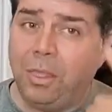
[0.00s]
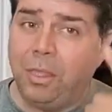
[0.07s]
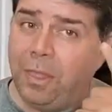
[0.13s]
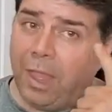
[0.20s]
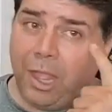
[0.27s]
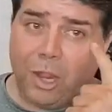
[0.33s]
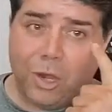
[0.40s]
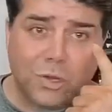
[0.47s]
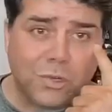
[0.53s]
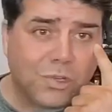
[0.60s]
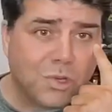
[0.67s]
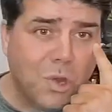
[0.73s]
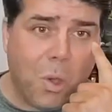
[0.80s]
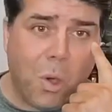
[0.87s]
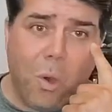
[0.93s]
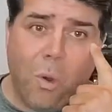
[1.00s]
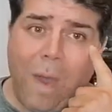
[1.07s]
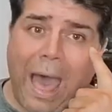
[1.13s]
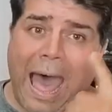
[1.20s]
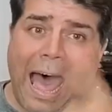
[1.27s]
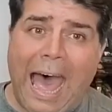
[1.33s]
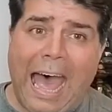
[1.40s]
There's no
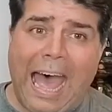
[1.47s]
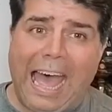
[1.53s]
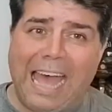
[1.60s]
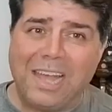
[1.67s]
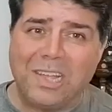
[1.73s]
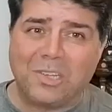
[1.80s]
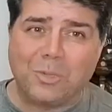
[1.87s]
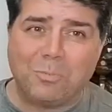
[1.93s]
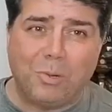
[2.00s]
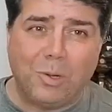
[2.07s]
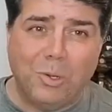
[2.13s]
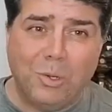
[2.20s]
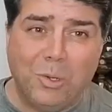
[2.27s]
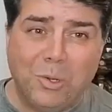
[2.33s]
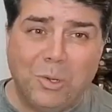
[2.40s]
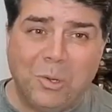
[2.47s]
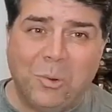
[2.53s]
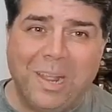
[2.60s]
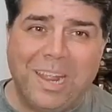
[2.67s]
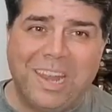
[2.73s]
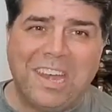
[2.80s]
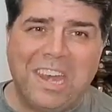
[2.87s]
eyes
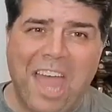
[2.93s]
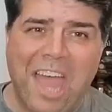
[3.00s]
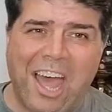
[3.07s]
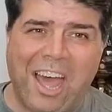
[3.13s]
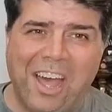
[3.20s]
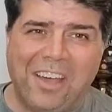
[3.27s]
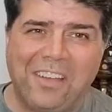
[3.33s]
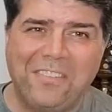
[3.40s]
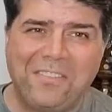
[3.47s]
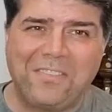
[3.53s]
blue enough,